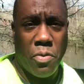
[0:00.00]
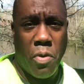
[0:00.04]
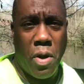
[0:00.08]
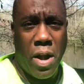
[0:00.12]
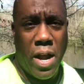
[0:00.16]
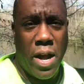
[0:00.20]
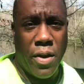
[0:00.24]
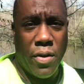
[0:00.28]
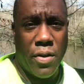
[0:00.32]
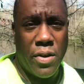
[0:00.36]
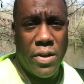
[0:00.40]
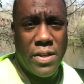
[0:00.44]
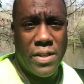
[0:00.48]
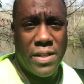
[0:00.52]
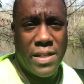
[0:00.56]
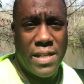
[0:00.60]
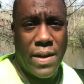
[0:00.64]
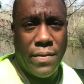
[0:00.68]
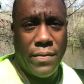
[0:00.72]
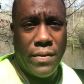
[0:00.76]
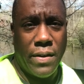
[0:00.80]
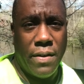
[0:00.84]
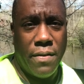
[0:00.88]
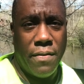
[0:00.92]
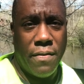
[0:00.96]

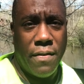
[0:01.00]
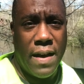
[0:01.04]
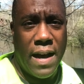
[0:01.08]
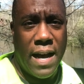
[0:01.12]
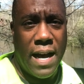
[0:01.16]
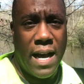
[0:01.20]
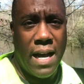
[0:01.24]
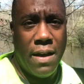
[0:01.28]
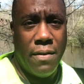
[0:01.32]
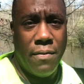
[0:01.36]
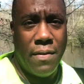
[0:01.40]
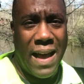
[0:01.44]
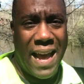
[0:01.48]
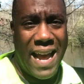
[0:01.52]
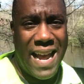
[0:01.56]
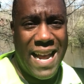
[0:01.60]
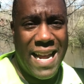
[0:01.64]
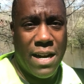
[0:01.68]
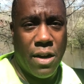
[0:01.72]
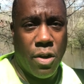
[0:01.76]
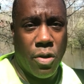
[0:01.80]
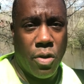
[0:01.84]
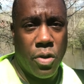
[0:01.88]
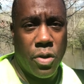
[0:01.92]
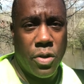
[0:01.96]
375
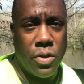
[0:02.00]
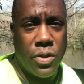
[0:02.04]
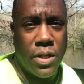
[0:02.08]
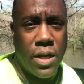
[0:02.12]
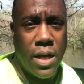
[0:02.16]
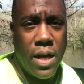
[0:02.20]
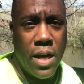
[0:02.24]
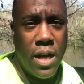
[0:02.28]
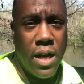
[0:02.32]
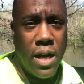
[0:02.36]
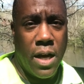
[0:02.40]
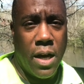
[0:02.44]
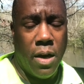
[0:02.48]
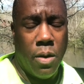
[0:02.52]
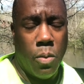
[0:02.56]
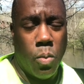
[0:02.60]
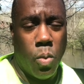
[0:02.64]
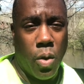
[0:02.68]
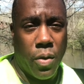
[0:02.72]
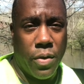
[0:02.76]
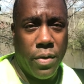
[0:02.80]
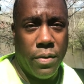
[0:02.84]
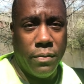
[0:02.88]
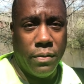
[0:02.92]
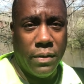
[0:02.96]
acres
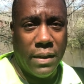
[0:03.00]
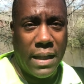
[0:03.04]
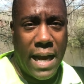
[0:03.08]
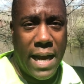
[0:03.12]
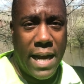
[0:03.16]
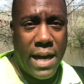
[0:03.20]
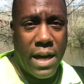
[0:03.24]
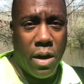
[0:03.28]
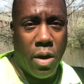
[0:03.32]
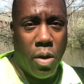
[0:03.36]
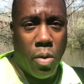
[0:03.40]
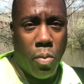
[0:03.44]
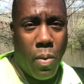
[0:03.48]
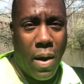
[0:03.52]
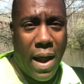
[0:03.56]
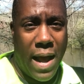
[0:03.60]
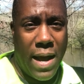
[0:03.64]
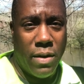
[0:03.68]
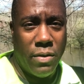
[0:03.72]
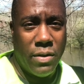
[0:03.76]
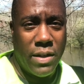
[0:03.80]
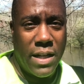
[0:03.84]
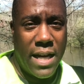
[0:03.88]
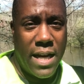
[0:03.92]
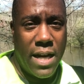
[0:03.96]
worth of lake
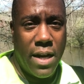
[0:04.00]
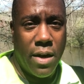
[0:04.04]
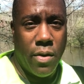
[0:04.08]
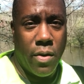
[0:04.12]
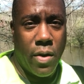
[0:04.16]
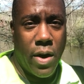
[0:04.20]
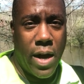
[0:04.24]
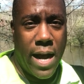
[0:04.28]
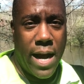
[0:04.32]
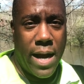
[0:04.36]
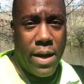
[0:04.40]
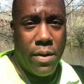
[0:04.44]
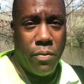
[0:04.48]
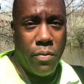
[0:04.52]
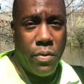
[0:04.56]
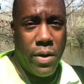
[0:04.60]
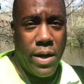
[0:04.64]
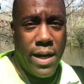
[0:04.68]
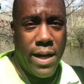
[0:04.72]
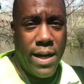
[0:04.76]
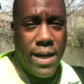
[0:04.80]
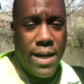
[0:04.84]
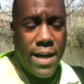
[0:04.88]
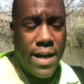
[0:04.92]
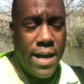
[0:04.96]
around here at
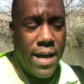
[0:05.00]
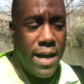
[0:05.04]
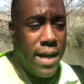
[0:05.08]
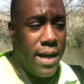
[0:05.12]
Reed